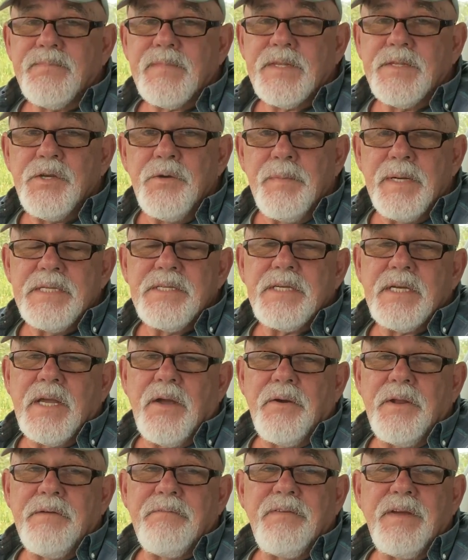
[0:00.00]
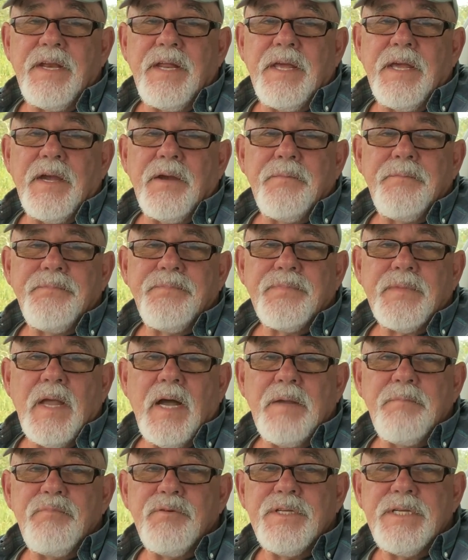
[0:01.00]
2 months ago in a video,
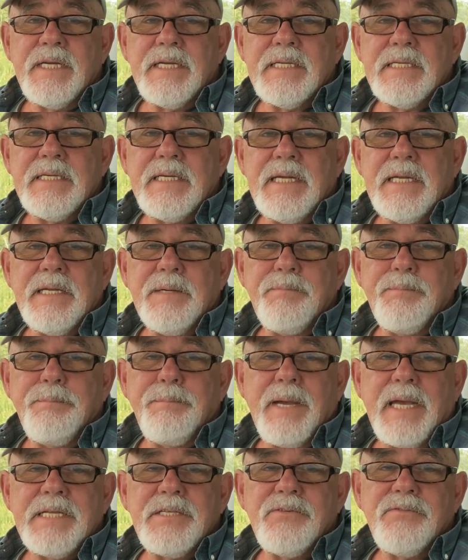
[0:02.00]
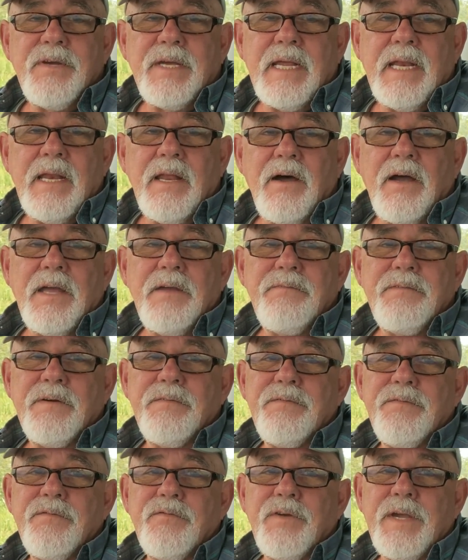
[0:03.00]
I predicted a battery life of
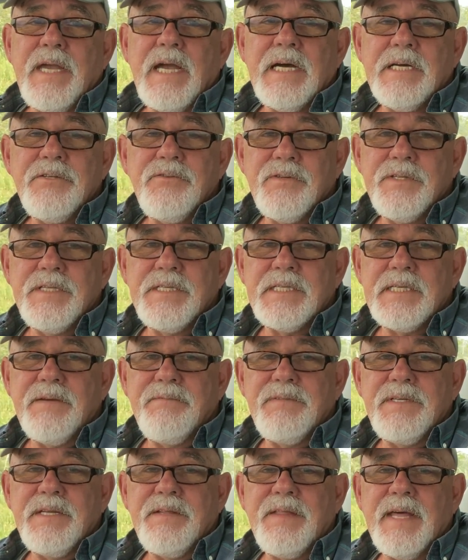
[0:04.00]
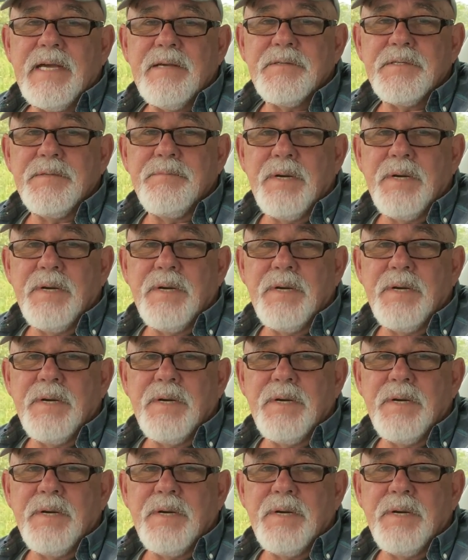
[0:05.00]
370,000